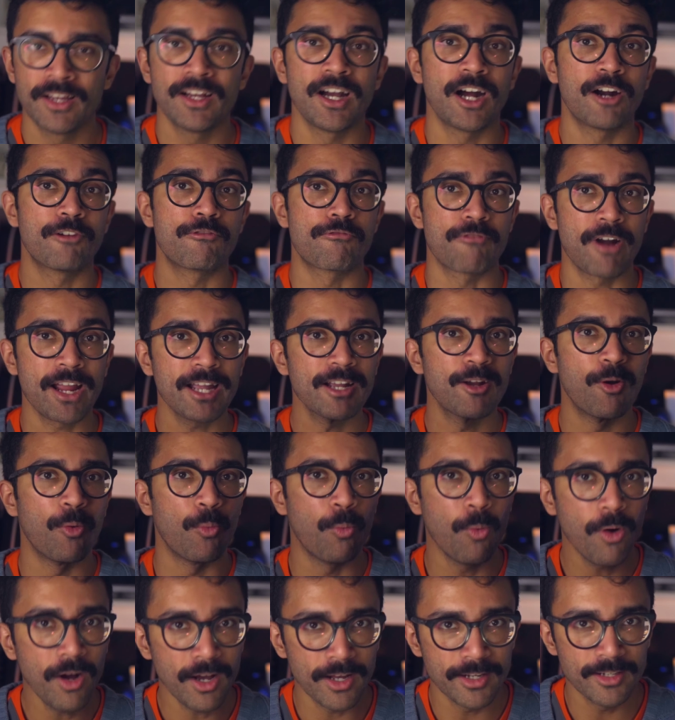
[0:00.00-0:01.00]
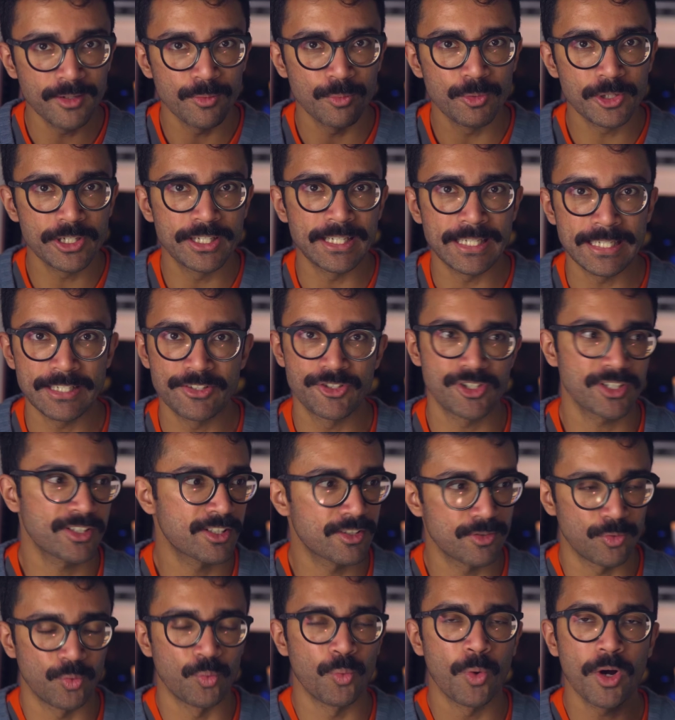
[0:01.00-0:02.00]
A rank 1 would need
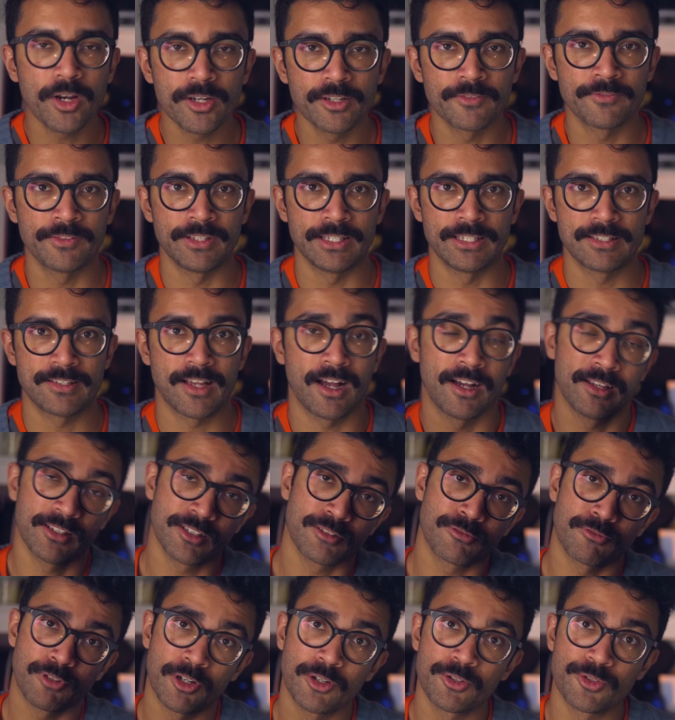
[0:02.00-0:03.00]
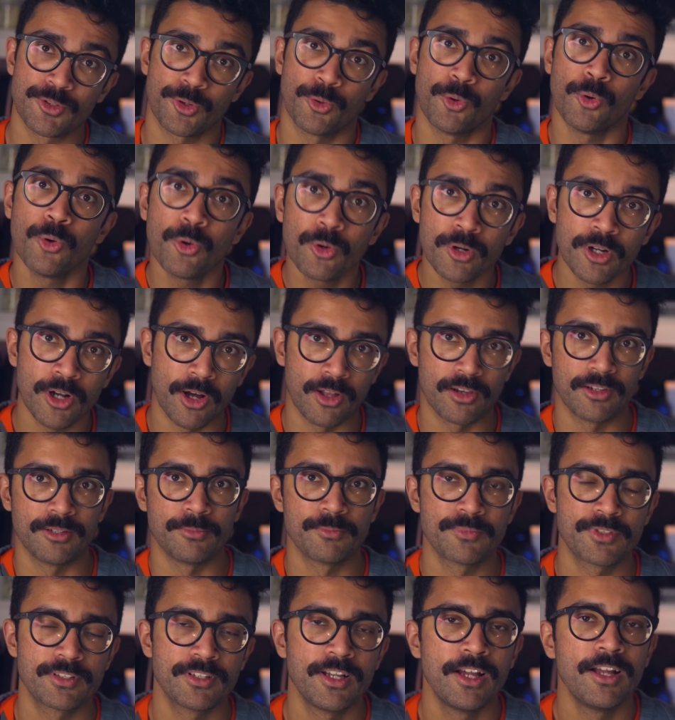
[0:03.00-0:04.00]
just one of these, either rows or
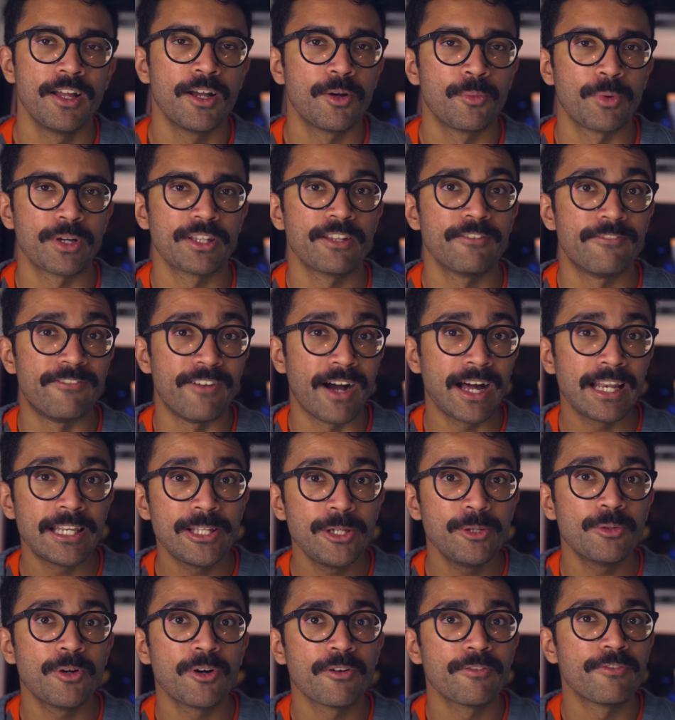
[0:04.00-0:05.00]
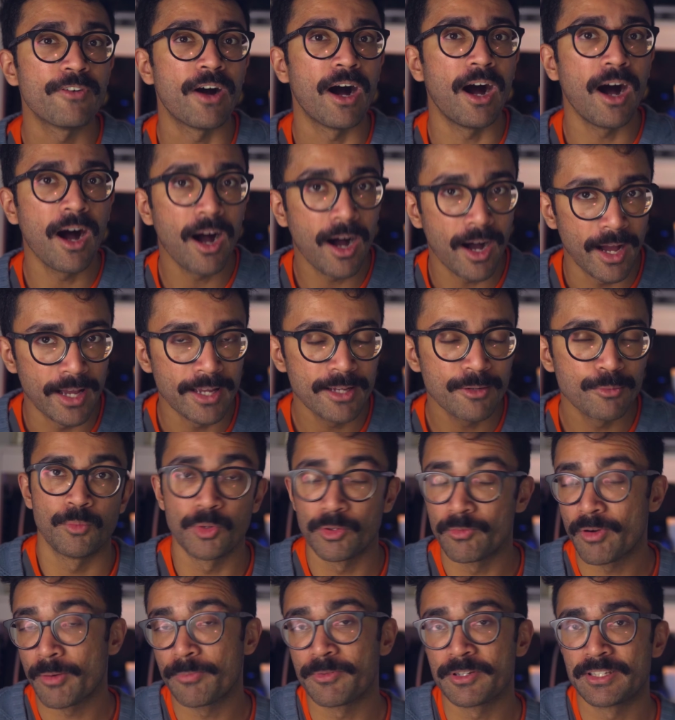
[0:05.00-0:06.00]
columns, where the value of I
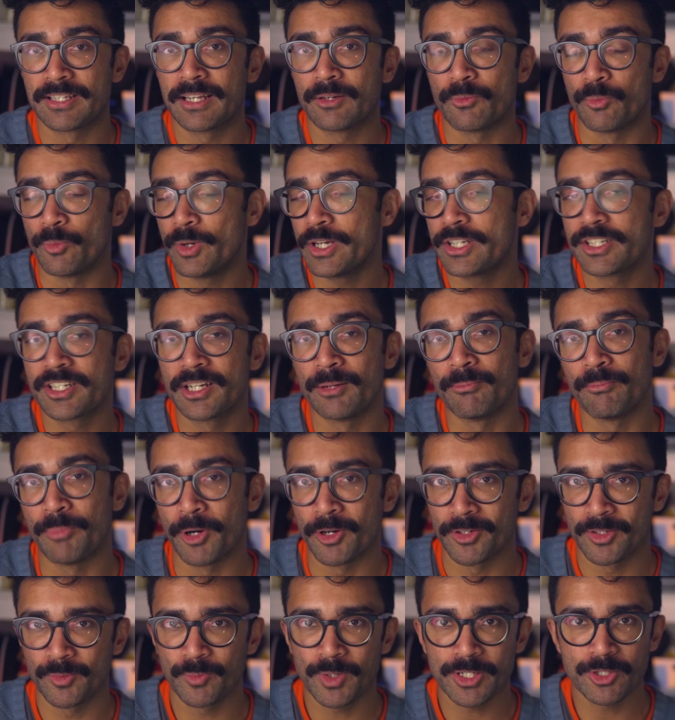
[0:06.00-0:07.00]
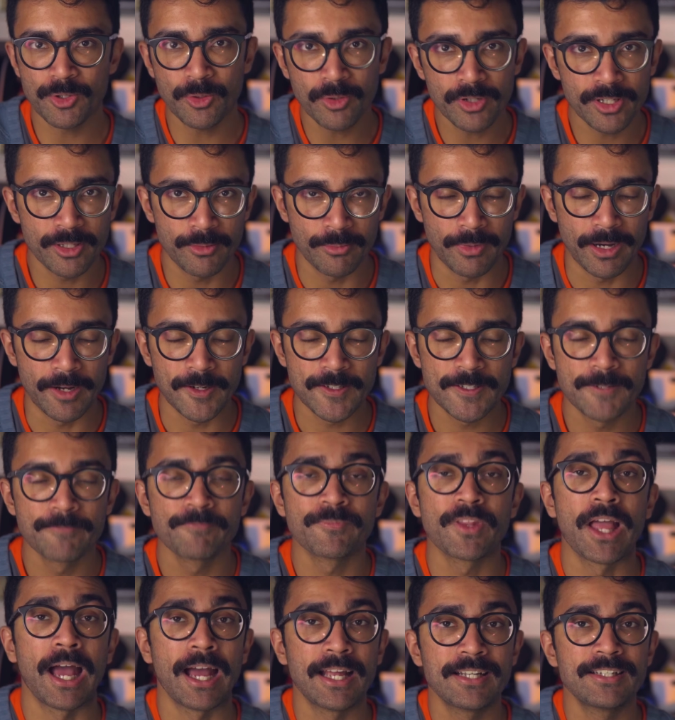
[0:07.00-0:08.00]
would represent which component we're talking about.
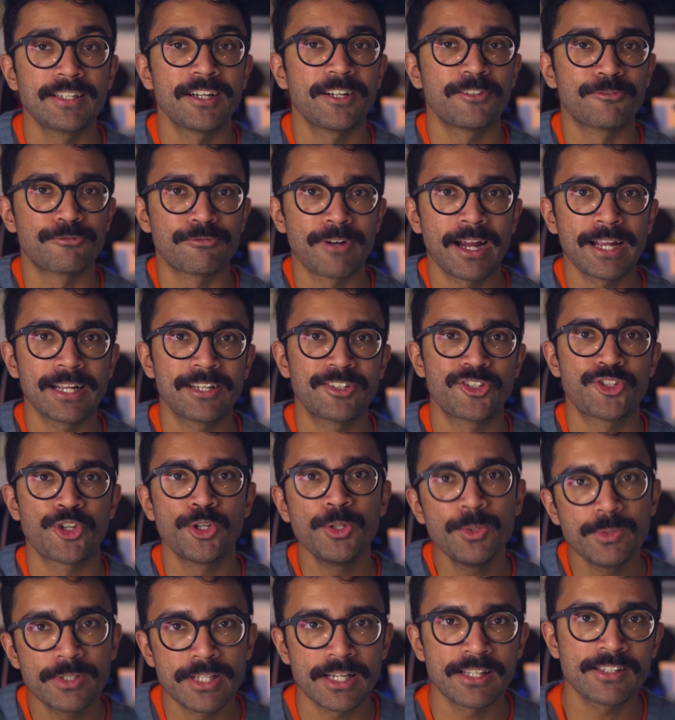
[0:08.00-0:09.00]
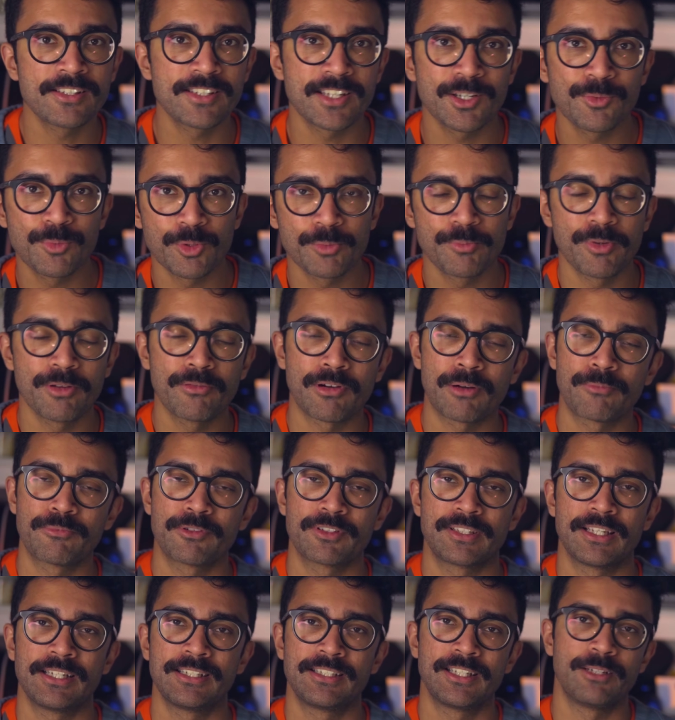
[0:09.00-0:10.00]
And a rank 2 tensor would be
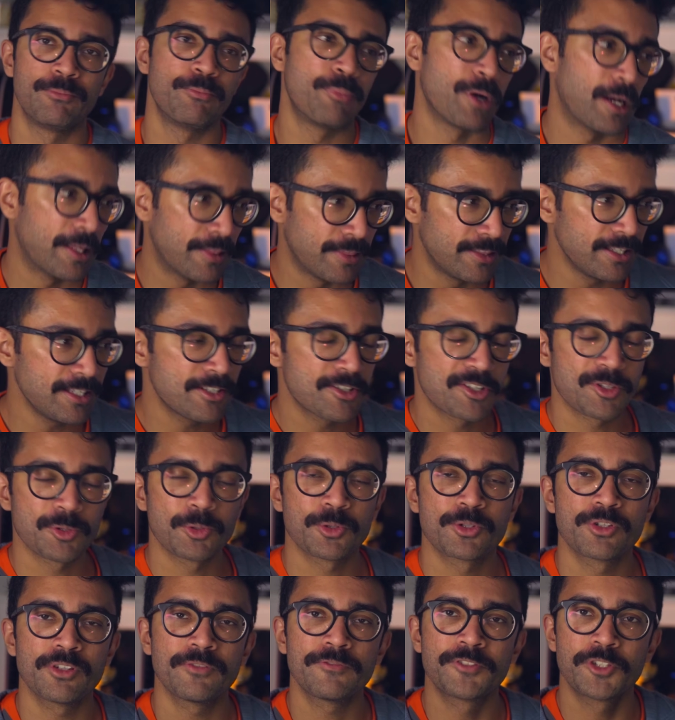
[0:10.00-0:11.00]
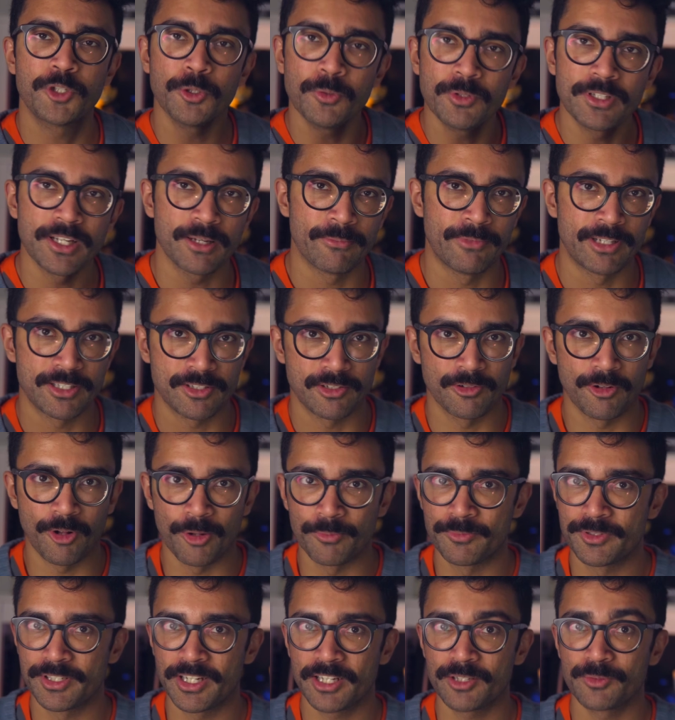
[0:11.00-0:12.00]
represented by this sort of two-dimensional
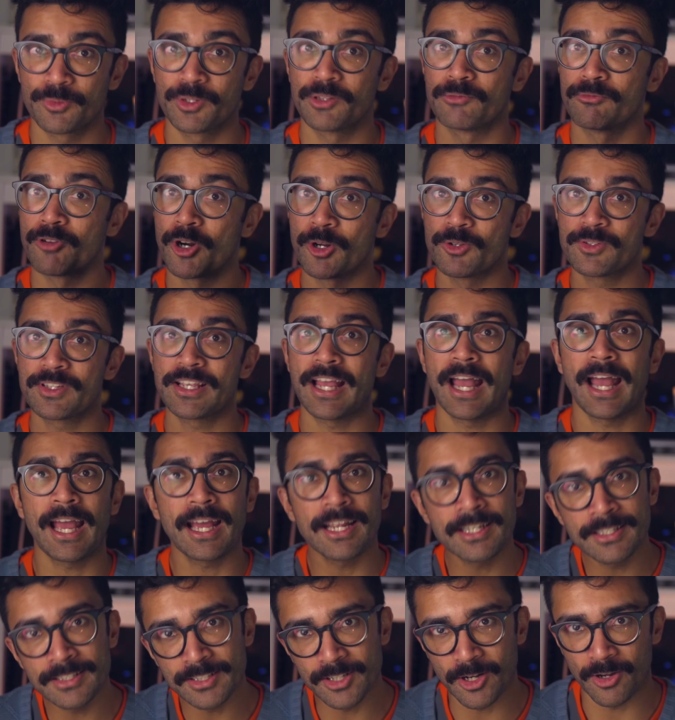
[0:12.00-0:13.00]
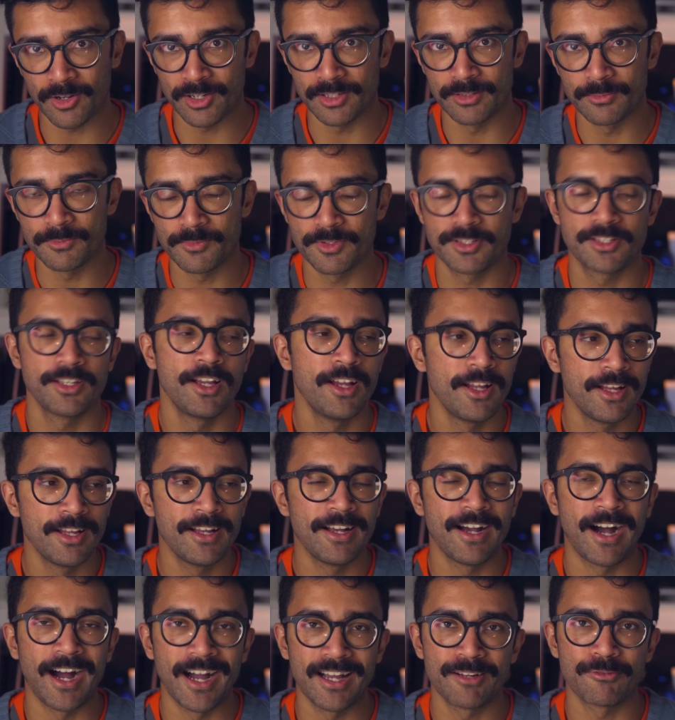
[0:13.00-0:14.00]
objects with rows and columns,
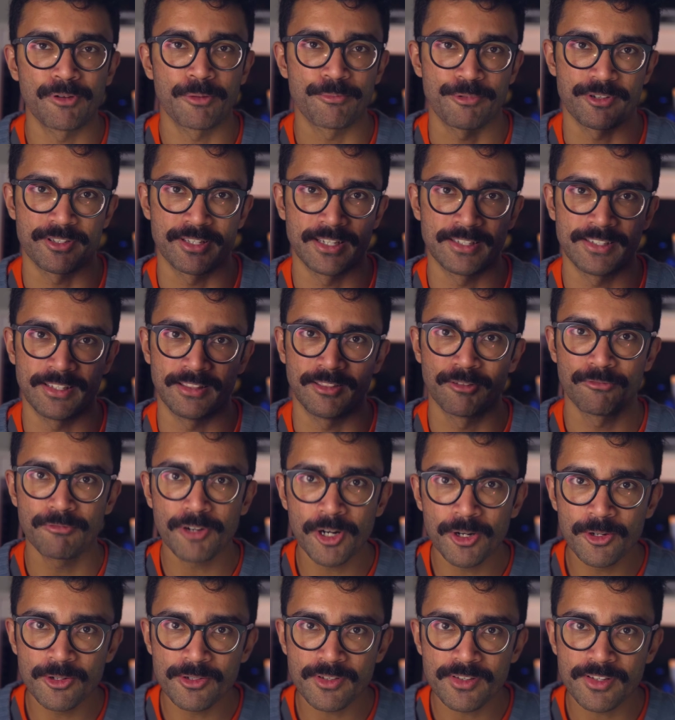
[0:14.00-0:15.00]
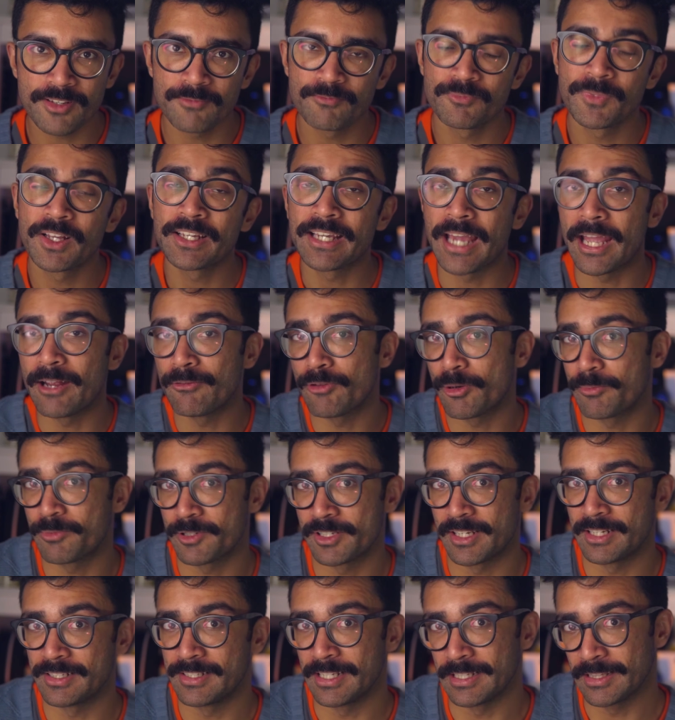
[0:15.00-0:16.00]
I representing the rows, K
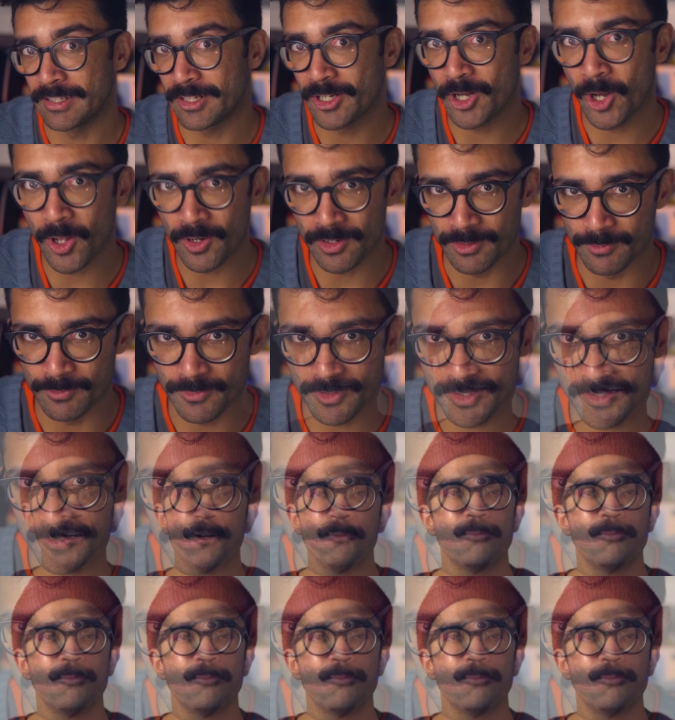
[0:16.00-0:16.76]
representing the columns.